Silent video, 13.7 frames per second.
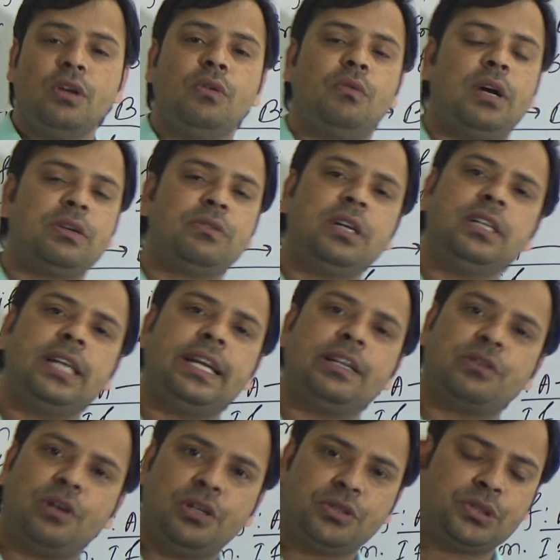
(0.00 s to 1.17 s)
1 1
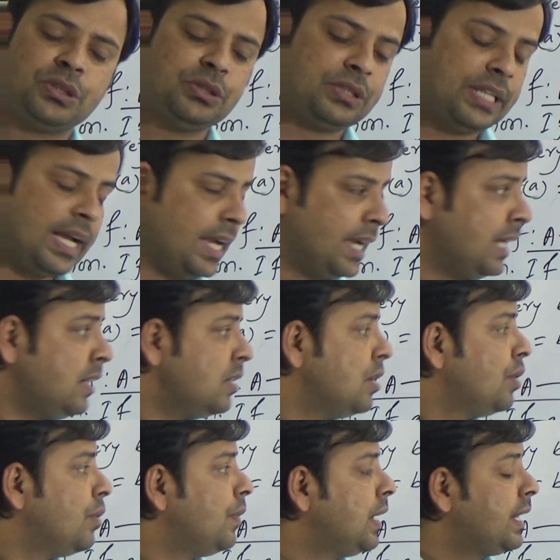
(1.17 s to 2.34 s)
and onto,
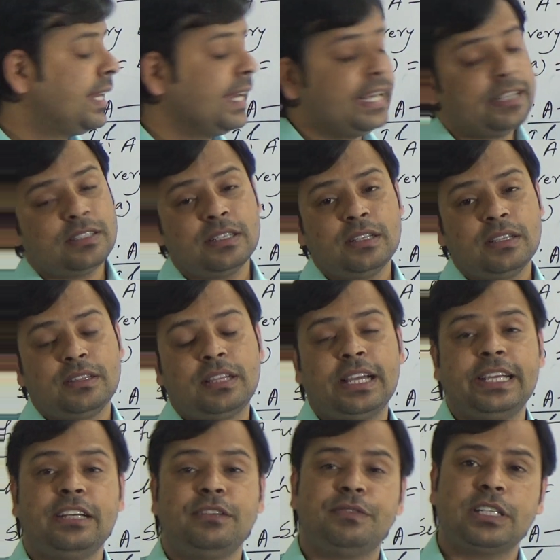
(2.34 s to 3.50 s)
then we will get
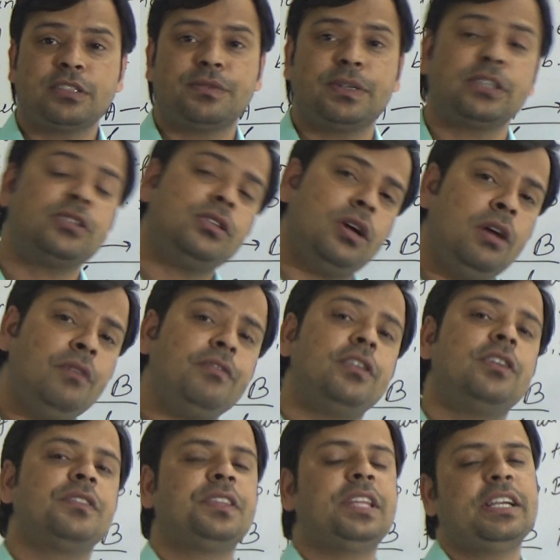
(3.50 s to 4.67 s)
the inverse function
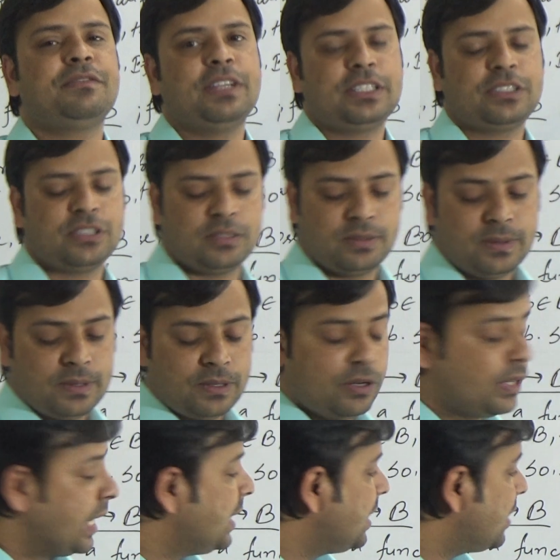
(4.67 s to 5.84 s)
of that function.
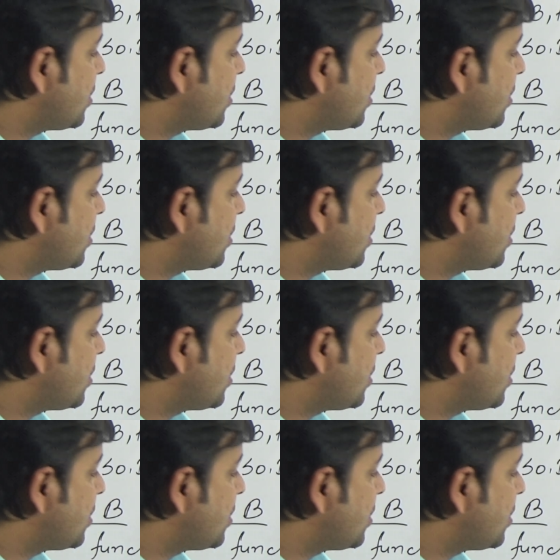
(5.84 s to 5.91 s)
Okay, dear